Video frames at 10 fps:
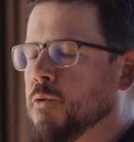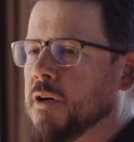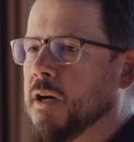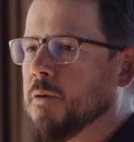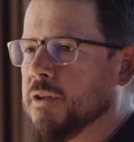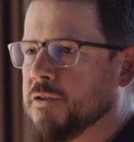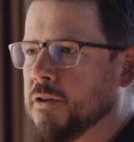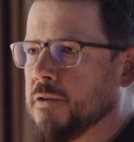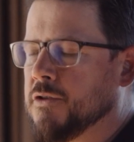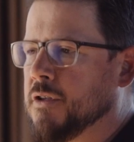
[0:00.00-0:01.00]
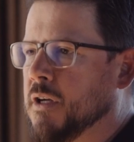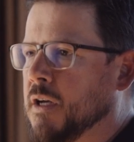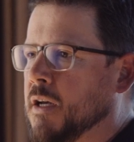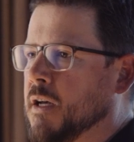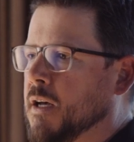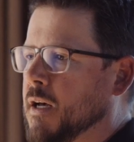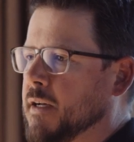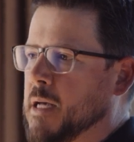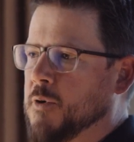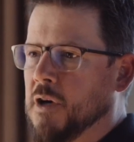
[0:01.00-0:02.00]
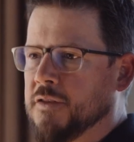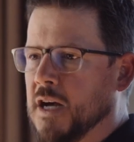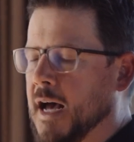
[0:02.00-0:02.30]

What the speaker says: doing a lot of research, came across